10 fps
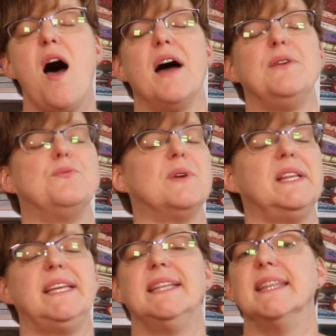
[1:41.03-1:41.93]
I
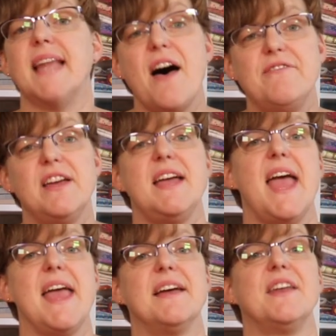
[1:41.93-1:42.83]
really love it
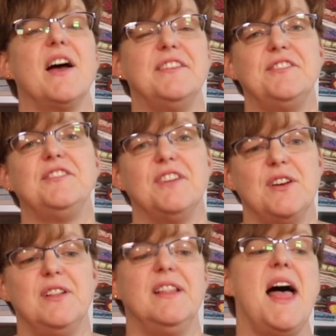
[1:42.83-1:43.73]
and I
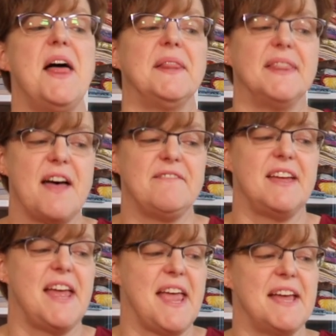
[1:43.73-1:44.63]
still love
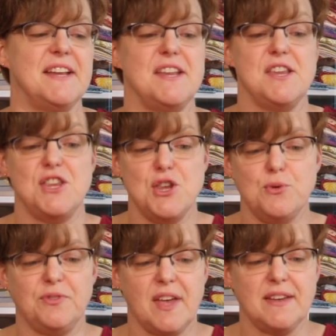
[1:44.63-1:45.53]
it and
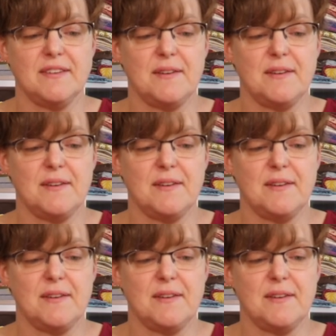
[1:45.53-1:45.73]
use it.